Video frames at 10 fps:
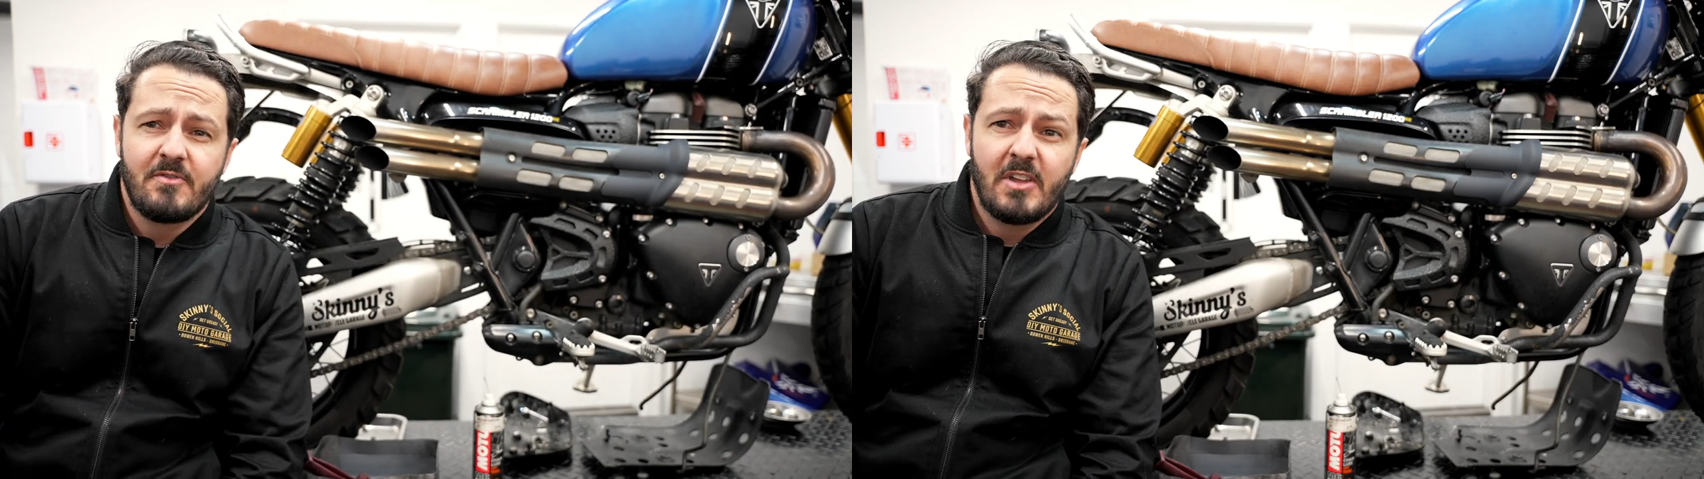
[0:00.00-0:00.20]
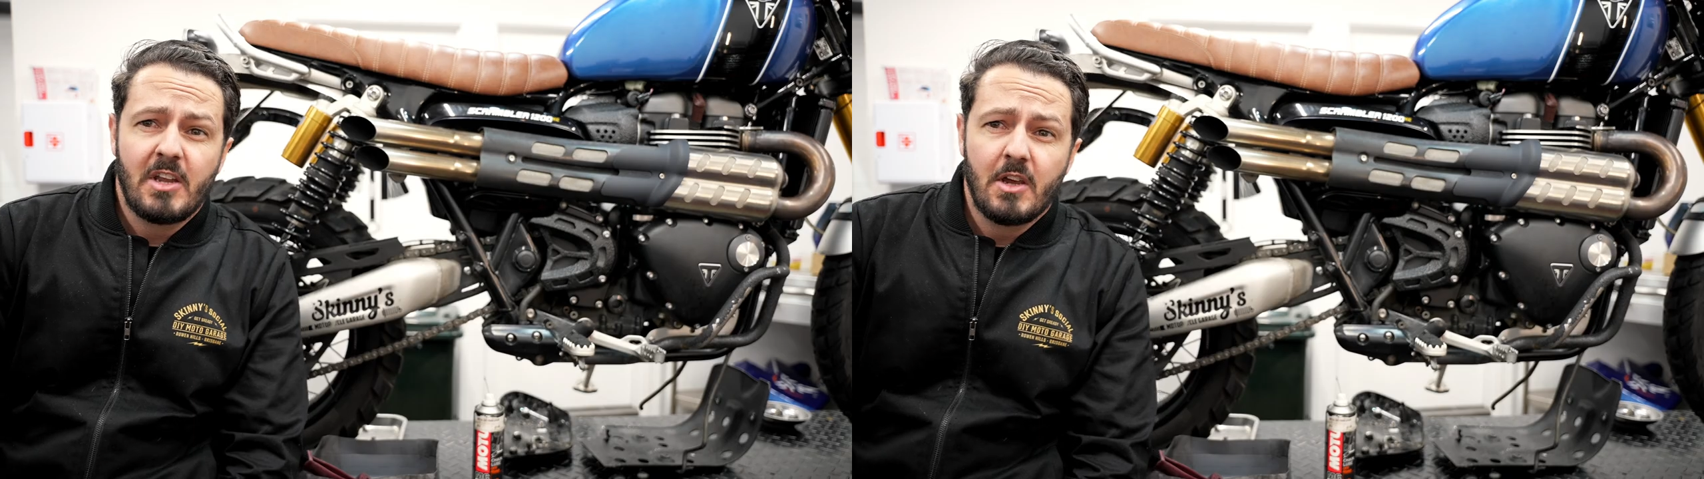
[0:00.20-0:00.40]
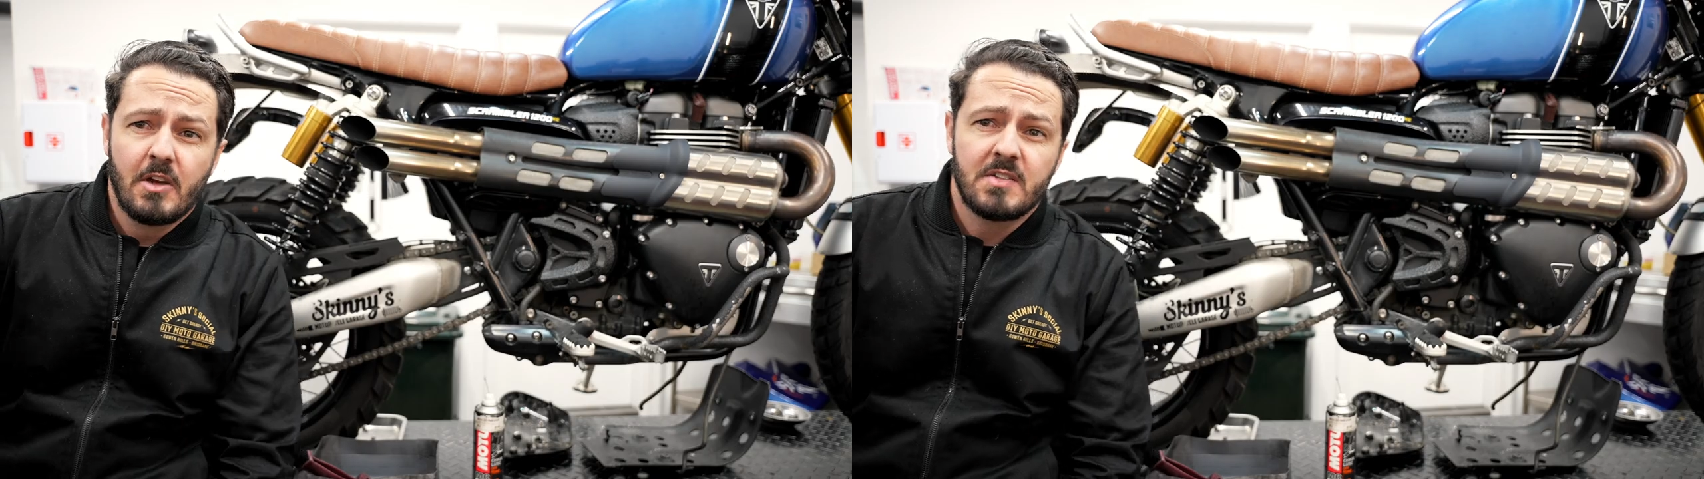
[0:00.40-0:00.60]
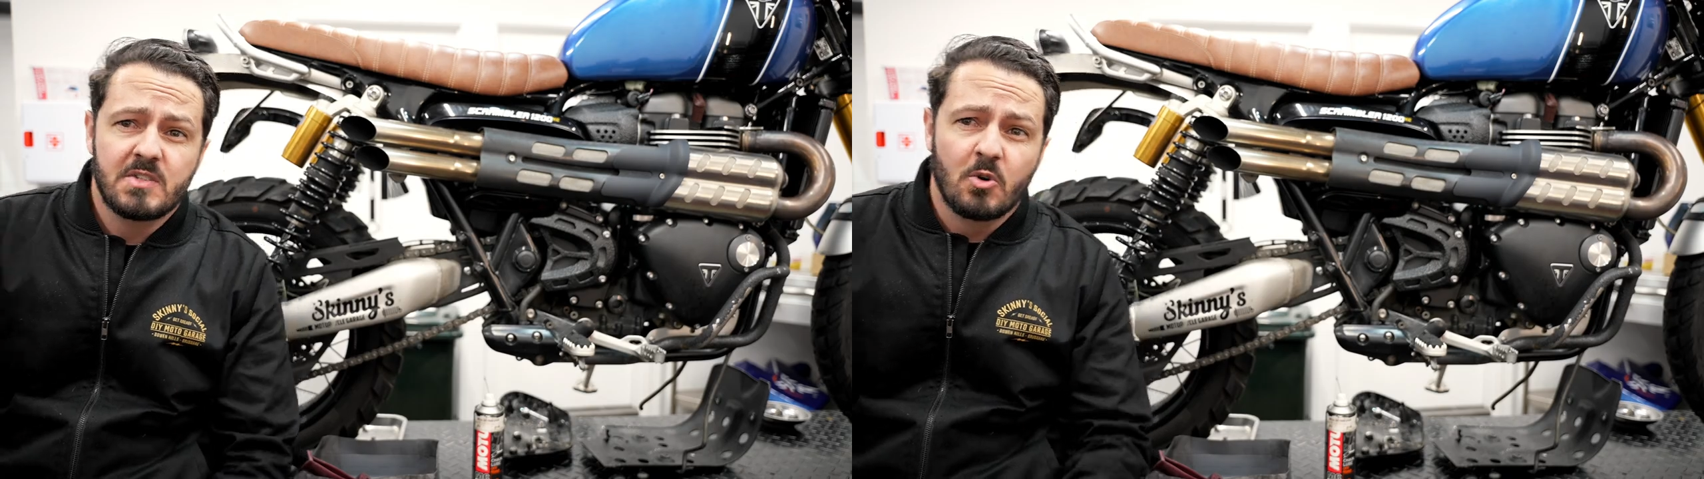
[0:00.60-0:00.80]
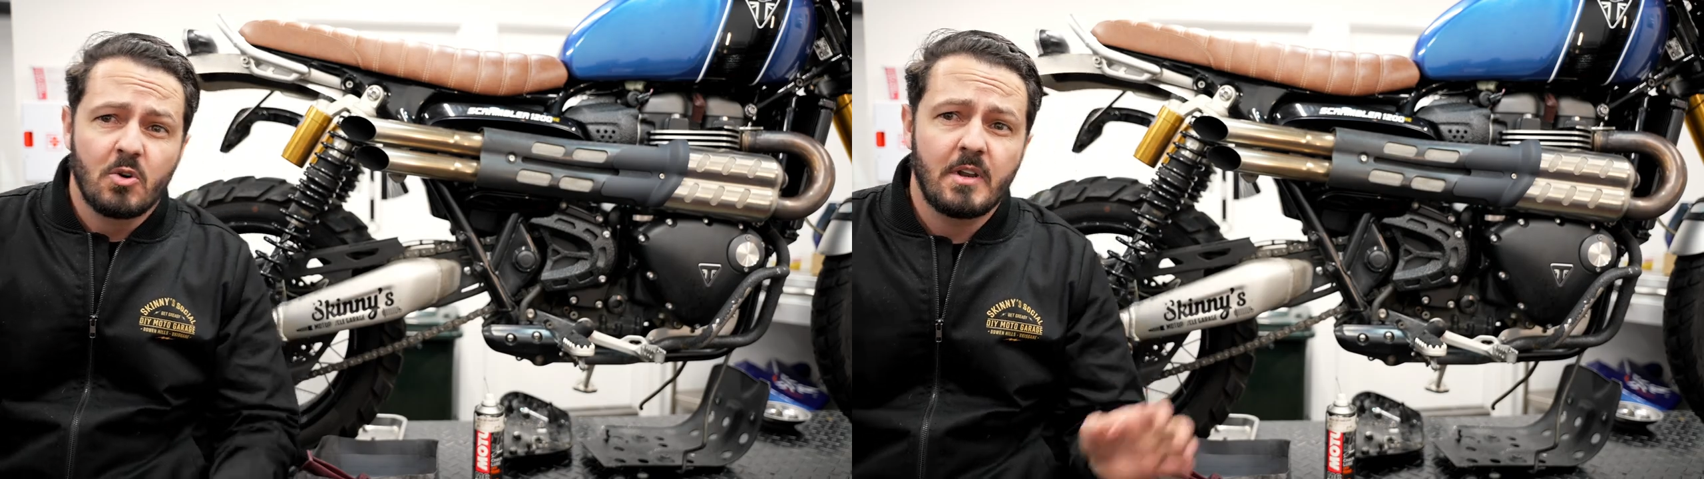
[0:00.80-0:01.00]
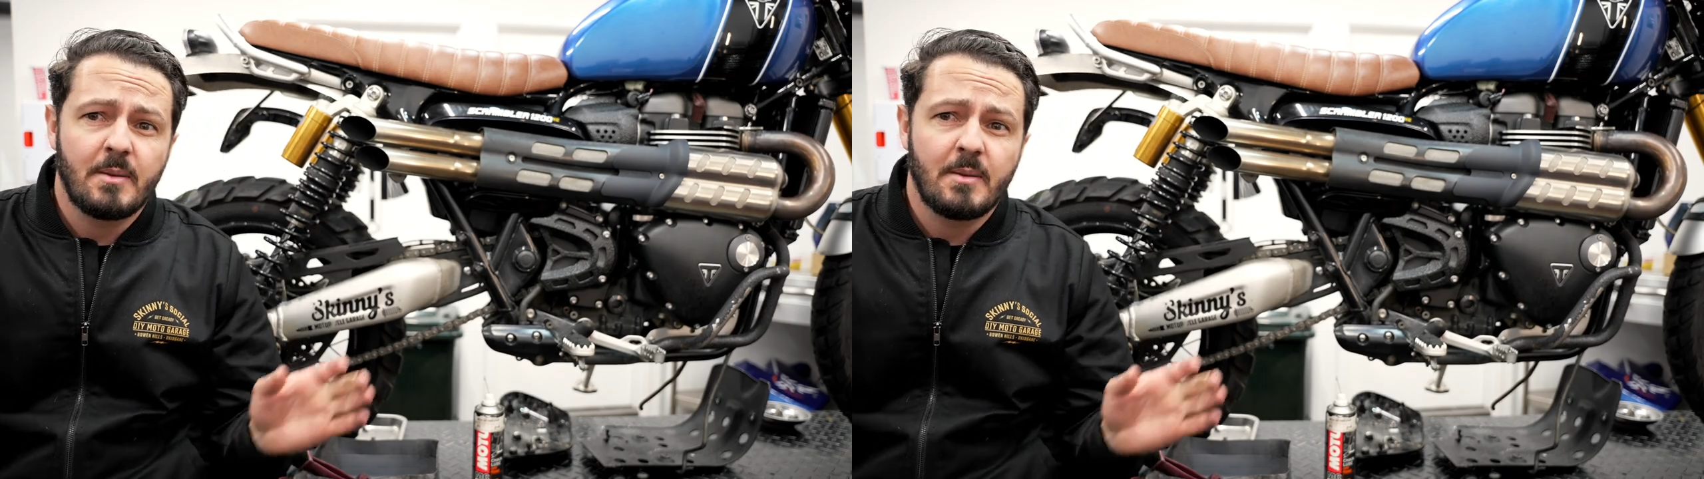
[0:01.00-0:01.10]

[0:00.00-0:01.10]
of videos talking